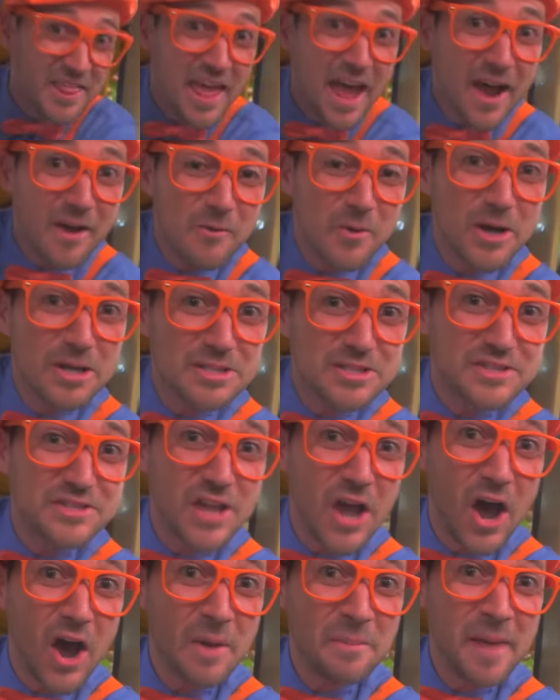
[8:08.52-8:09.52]
that was
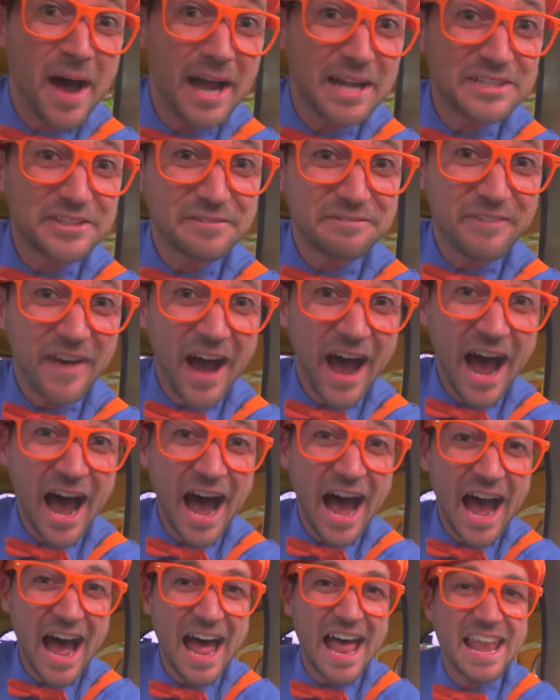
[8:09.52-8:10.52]
so much
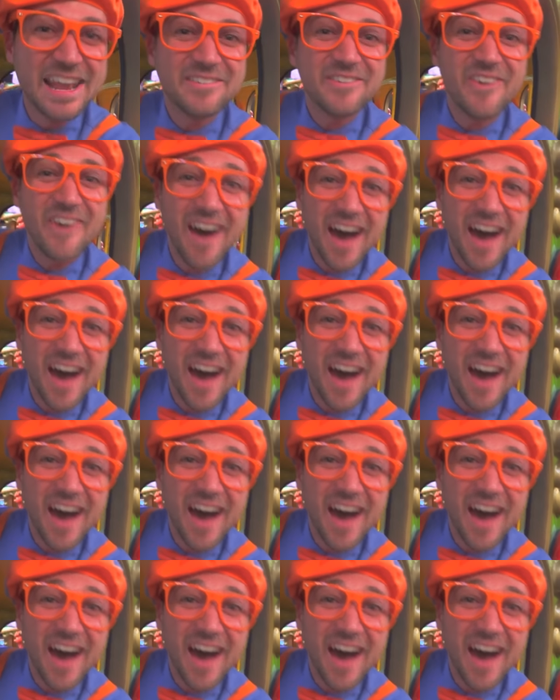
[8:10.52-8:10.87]
fun.